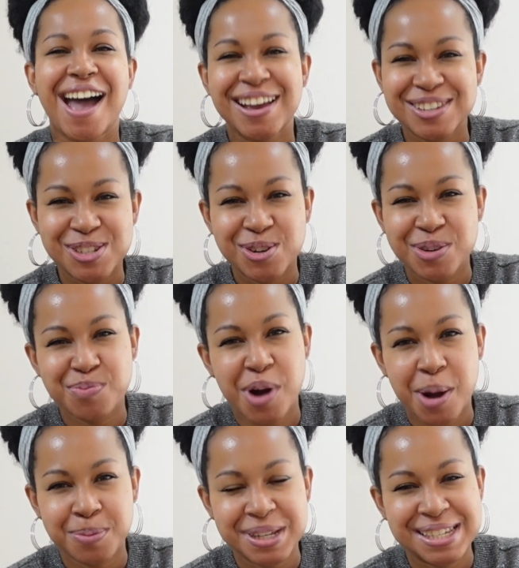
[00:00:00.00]
As you can
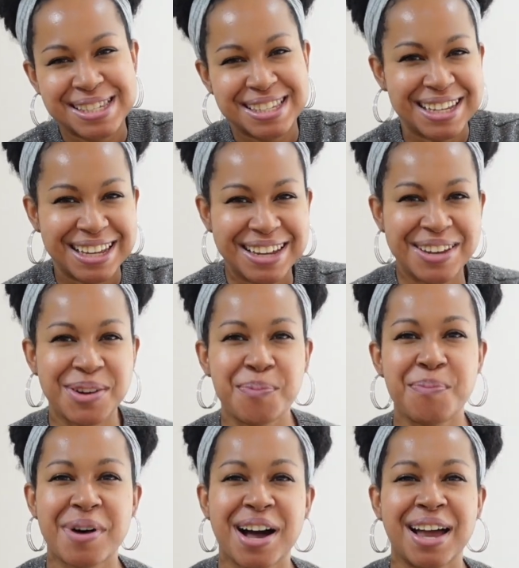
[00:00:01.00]
probably see
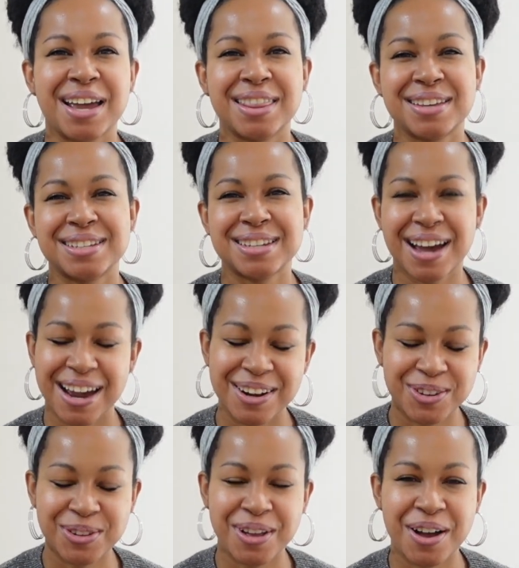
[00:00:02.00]
by the
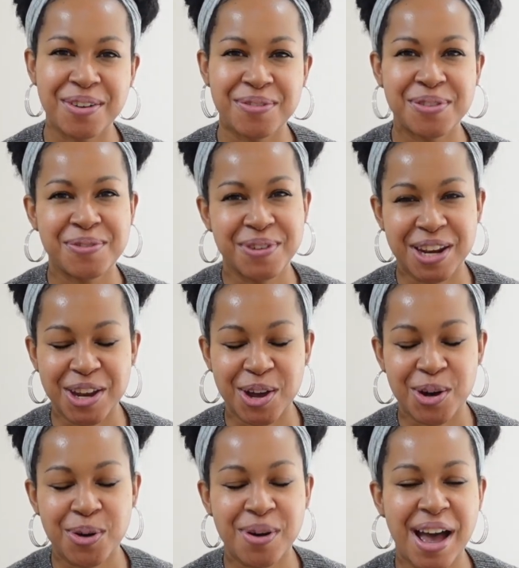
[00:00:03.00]
title of the
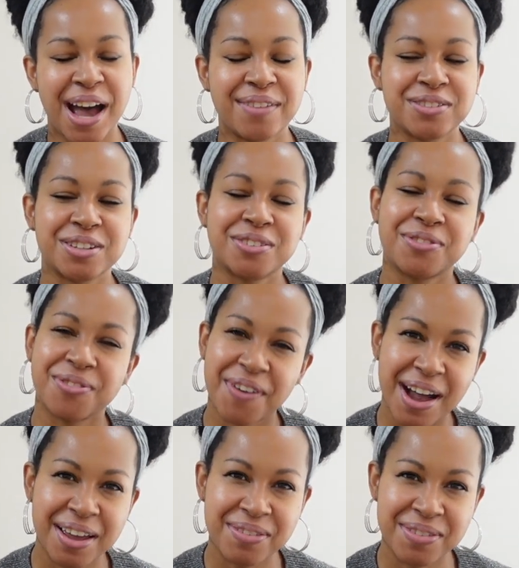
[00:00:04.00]
video, after
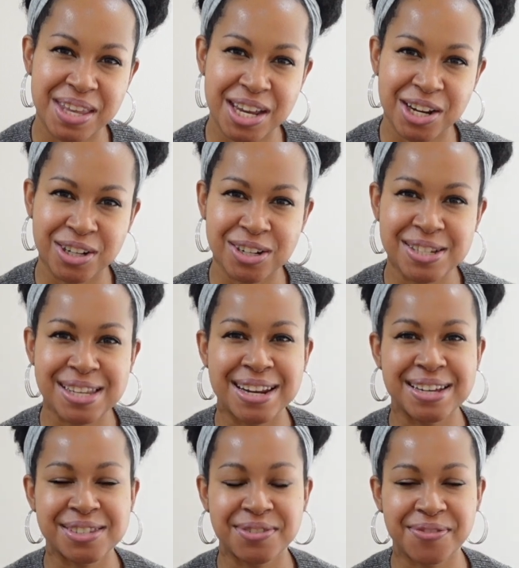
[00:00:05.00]
5 years, it
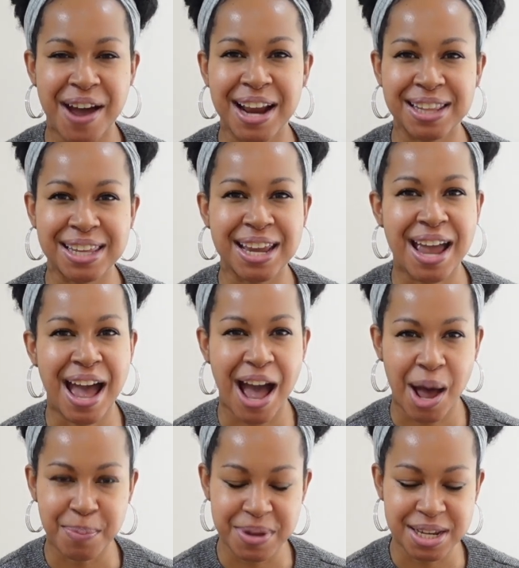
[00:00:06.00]
has finally
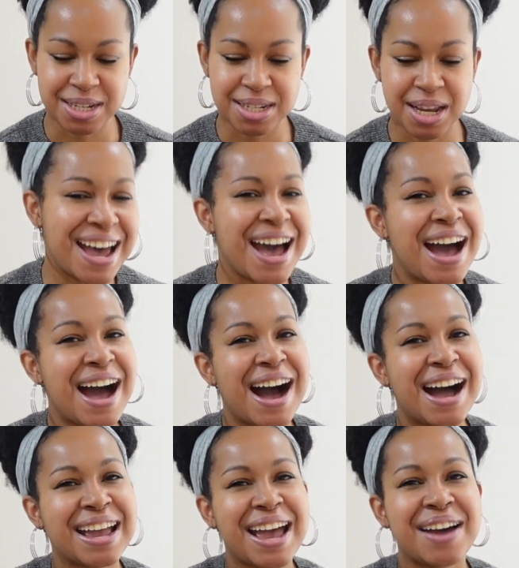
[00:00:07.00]
happened.
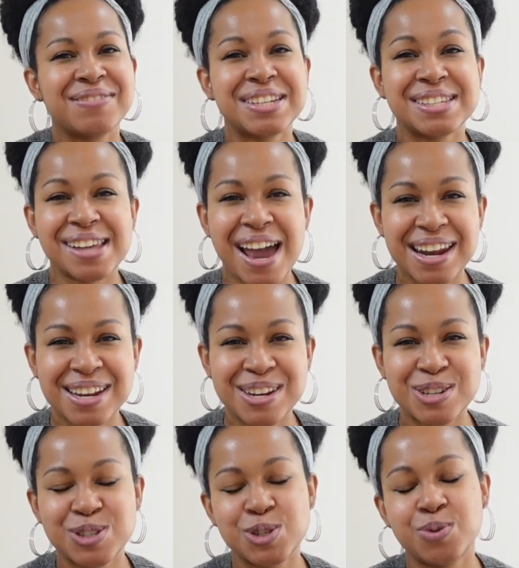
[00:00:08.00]
I have
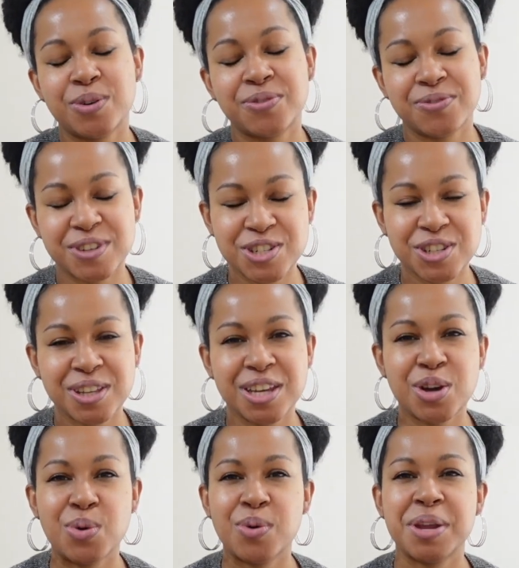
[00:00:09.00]
decided to officially
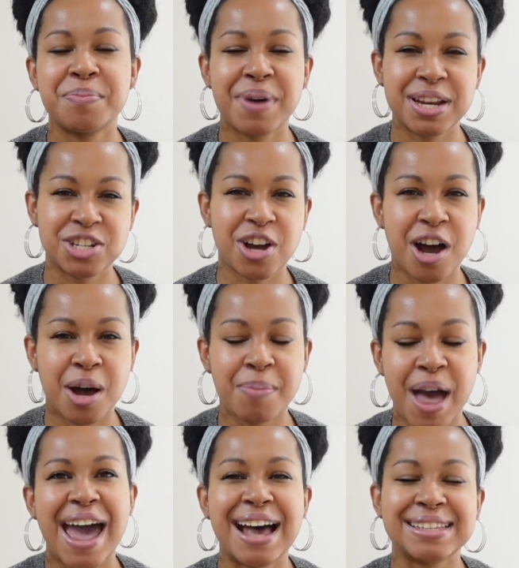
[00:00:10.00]
quit my job
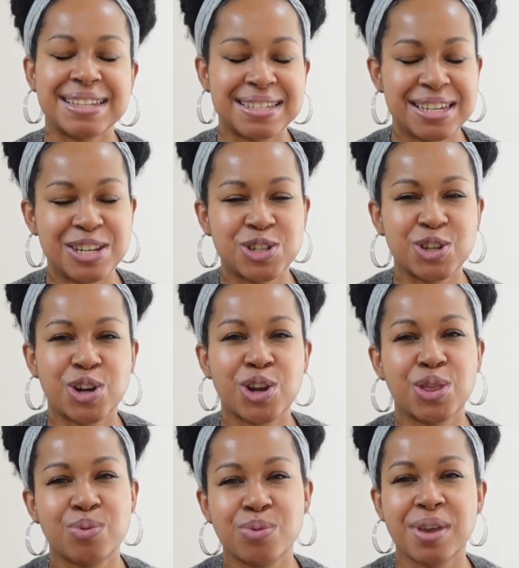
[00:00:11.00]
as a teacher
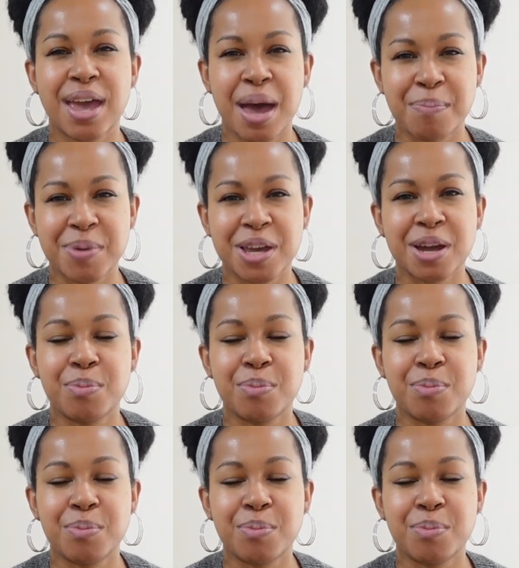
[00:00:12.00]
through the EPIK